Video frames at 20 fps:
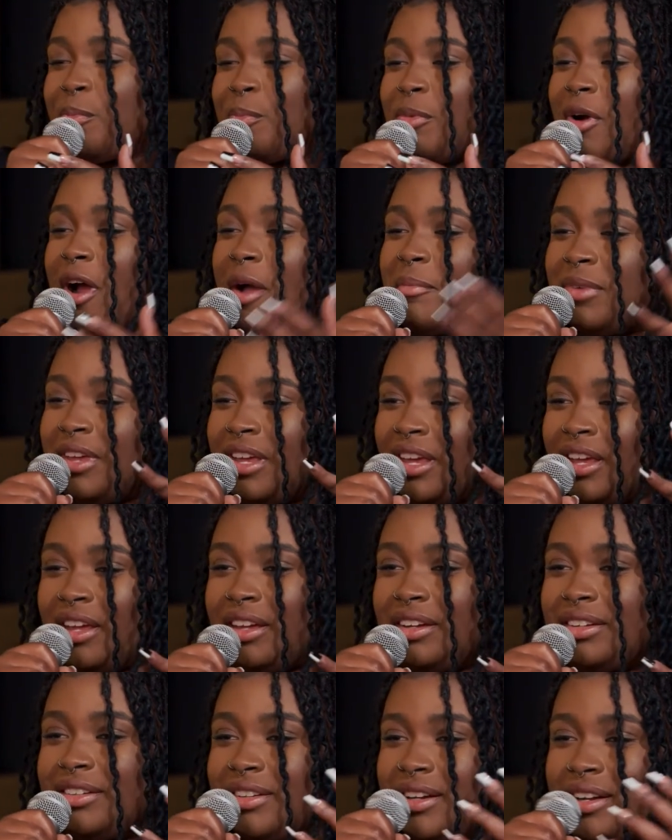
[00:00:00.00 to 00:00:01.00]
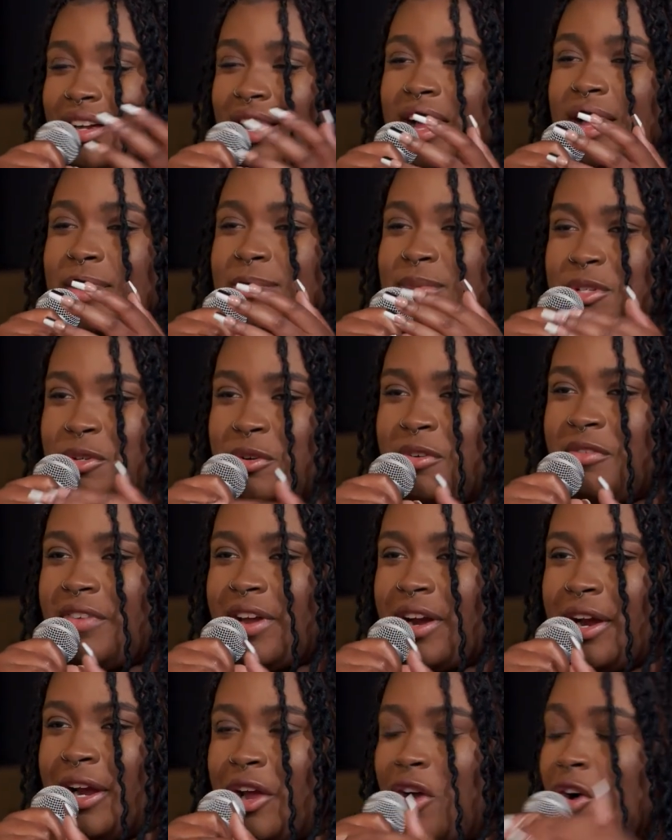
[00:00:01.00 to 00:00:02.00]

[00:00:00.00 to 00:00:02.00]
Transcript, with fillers: brought me um, to a very